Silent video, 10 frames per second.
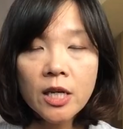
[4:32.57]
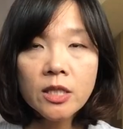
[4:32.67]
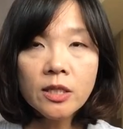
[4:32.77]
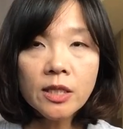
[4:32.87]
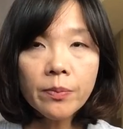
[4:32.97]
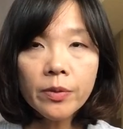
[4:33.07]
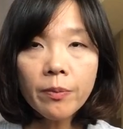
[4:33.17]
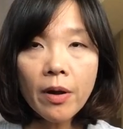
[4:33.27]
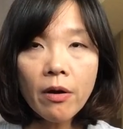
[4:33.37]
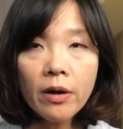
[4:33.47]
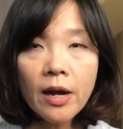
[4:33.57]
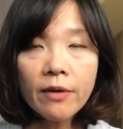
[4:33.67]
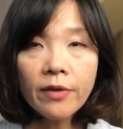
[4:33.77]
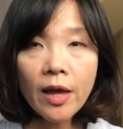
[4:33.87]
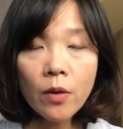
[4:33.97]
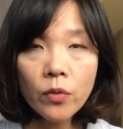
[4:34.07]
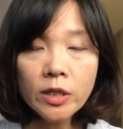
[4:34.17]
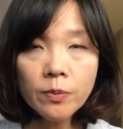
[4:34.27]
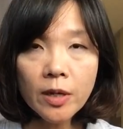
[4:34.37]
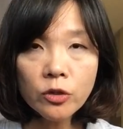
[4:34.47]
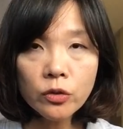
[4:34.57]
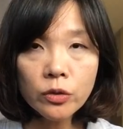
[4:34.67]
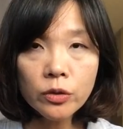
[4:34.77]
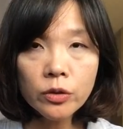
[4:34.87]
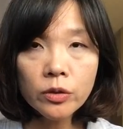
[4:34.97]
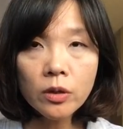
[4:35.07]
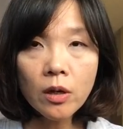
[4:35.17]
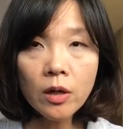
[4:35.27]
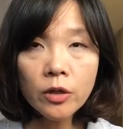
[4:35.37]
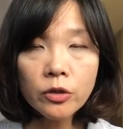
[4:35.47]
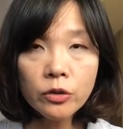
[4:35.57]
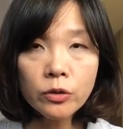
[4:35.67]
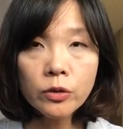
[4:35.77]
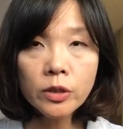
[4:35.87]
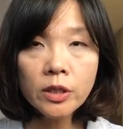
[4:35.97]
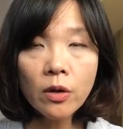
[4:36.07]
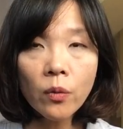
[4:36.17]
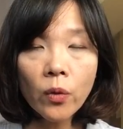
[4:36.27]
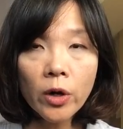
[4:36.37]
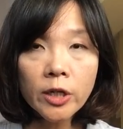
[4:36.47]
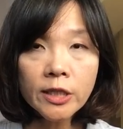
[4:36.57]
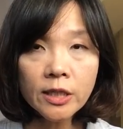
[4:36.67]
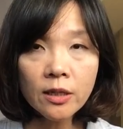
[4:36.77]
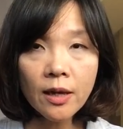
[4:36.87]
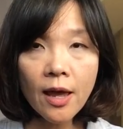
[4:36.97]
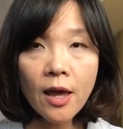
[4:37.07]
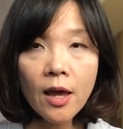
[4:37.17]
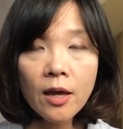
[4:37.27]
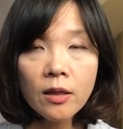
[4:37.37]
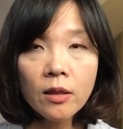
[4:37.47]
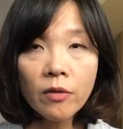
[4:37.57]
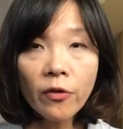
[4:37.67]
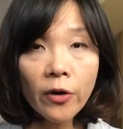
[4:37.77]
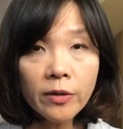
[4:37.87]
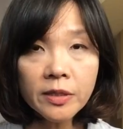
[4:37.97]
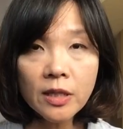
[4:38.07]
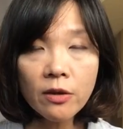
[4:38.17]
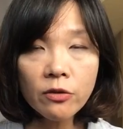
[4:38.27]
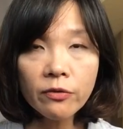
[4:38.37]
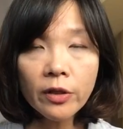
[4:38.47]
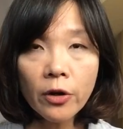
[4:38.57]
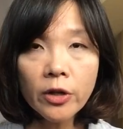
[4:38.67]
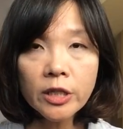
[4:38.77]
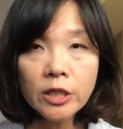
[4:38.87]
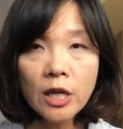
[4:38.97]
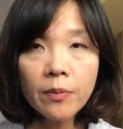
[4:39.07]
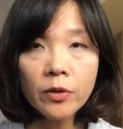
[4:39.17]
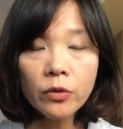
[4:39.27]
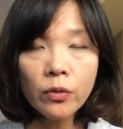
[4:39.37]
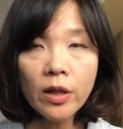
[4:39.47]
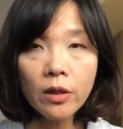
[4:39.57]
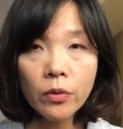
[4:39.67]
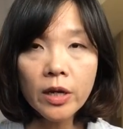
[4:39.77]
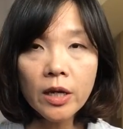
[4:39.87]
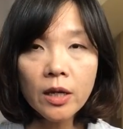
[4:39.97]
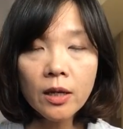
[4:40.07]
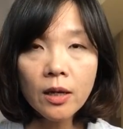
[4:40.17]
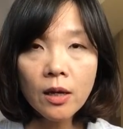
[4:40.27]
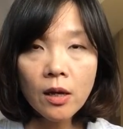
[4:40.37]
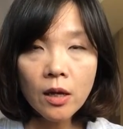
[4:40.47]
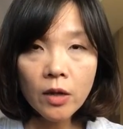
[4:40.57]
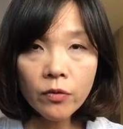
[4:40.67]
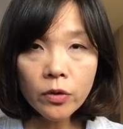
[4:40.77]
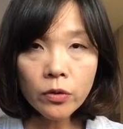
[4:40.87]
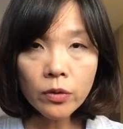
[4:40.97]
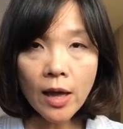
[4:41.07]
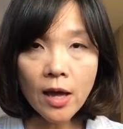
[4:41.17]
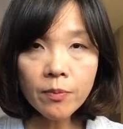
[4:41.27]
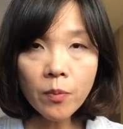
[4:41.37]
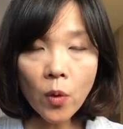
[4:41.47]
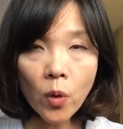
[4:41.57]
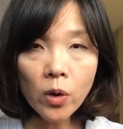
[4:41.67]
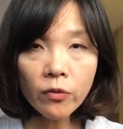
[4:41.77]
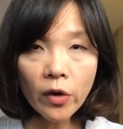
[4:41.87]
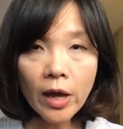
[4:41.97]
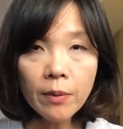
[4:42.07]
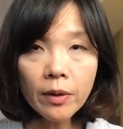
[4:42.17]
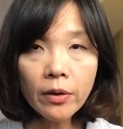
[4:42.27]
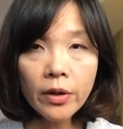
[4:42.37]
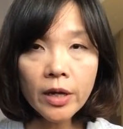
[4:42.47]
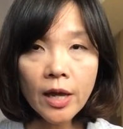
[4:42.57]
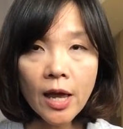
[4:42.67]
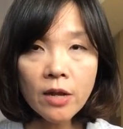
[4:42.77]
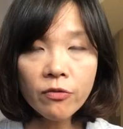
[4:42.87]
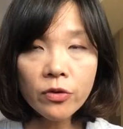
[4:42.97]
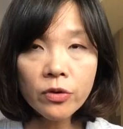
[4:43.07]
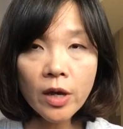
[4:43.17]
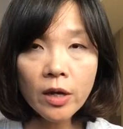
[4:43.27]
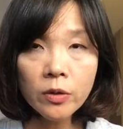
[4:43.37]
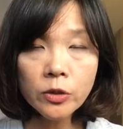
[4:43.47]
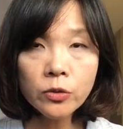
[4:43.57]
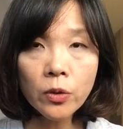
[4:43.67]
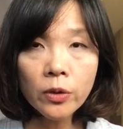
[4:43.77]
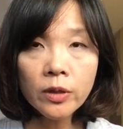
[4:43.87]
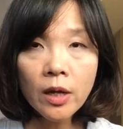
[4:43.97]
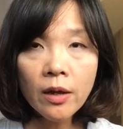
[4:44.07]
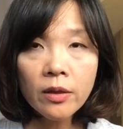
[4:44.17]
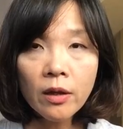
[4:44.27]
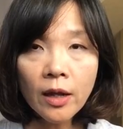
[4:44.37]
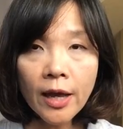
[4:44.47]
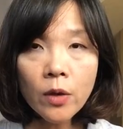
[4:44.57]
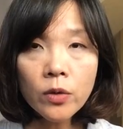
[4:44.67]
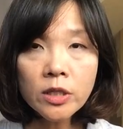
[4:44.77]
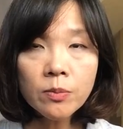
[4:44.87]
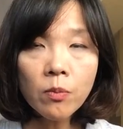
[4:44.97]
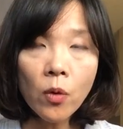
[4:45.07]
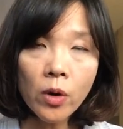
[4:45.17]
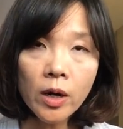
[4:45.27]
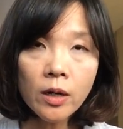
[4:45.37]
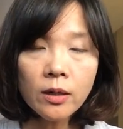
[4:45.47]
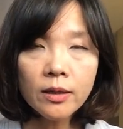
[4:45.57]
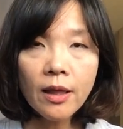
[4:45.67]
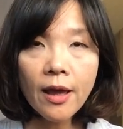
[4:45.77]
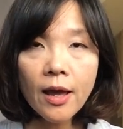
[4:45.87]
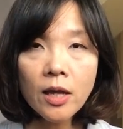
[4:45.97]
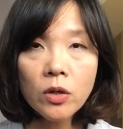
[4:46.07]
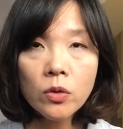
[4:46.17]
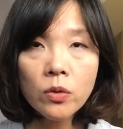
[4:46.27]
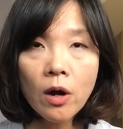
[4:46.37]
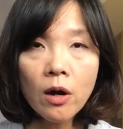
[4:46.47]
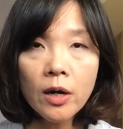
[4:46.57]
It's a simple paragraph, and we expect you to use the words and the verbs that you've learned in chapter 2 and 3. If you have more vocabulary and if you can control the language more, then you're